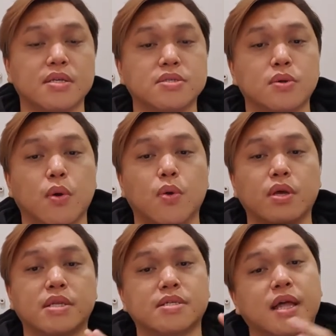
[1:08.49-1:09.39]
So
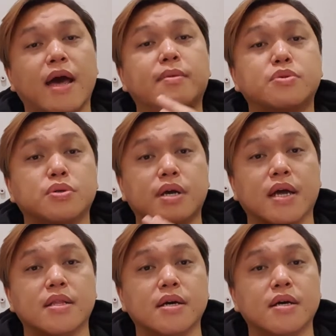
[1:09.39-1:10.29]
it's tied up
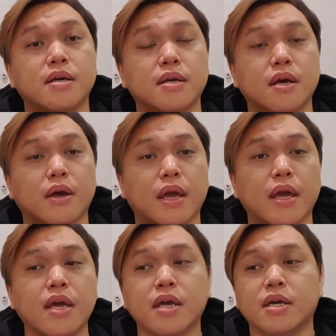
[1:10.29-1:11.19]
together.
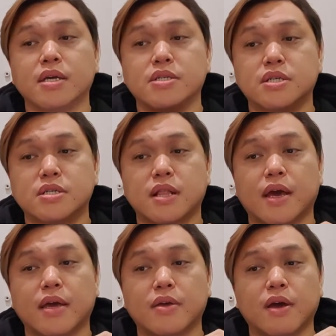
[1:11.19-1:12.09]
Okay, it's just
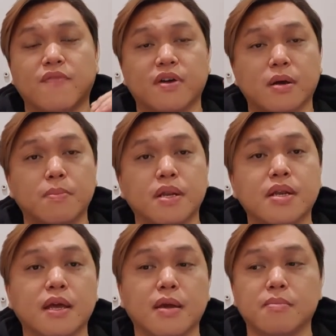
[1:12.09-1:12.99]
like you have a company
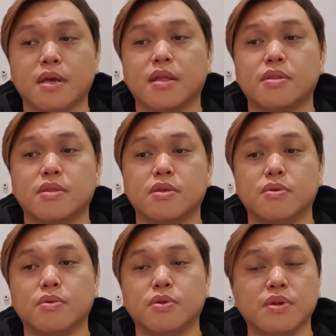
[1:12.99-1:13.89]
name, then
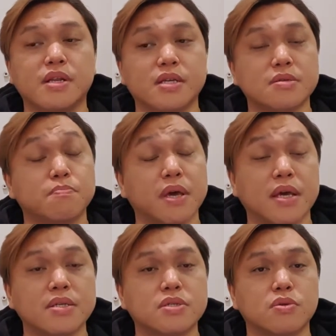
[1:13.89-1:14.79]
you need a
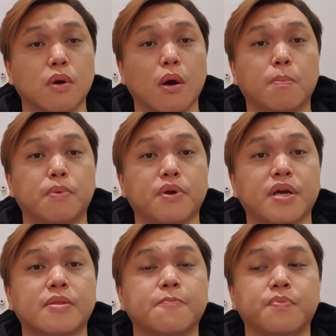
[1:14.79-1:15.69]
space to
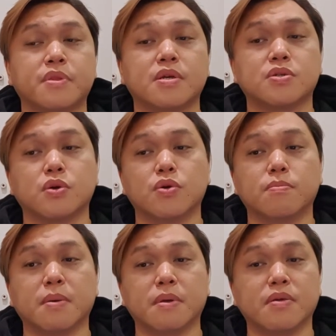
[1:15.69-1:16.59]
operate. So
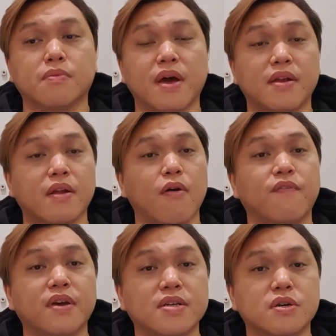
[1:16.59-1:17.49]
maybe you rent an
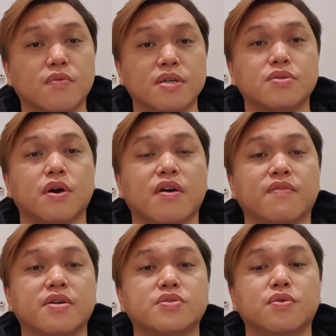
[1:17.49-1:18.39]
office or whatsoever.
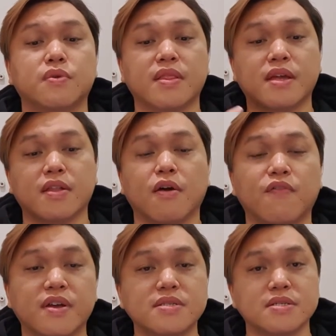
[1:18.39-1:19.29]
So renting an
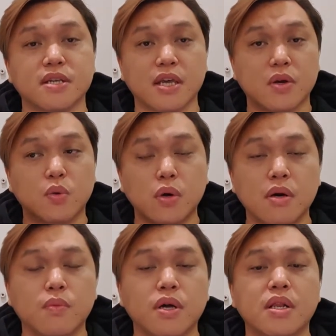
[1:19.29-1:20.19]
office is
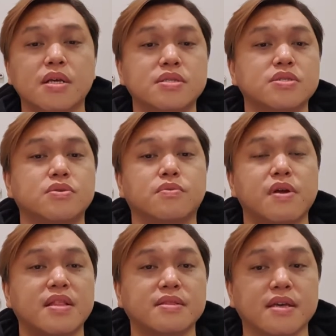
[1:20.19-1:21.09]
equivalent to
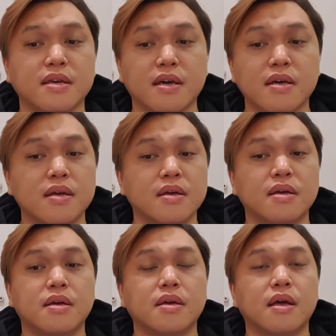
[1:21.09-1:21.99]
renting a
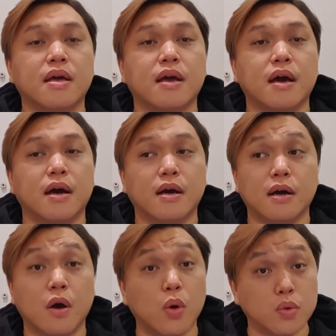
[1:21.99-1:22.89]

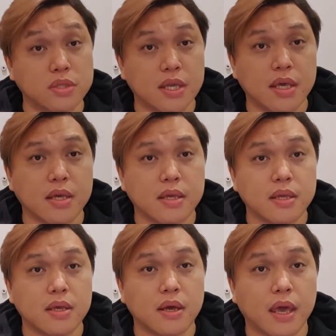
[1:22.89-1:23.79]
hosting.
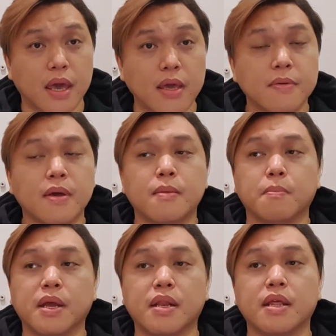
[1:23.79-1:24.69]
Okay,
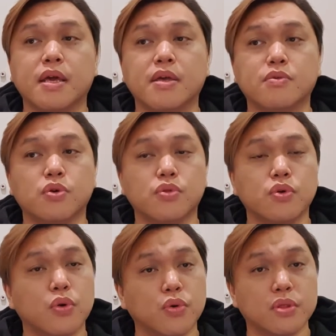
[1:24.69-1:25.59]
mainly you don't
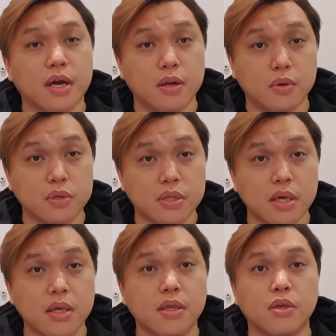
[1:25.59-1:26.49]
own that
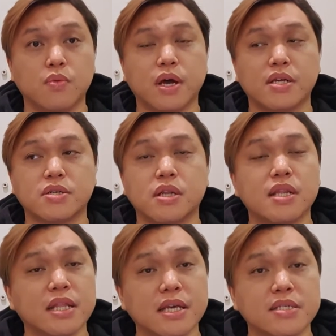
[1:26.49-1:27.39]
hosting, you will actually
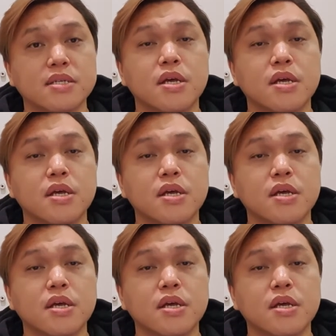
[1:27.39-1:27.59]
lease.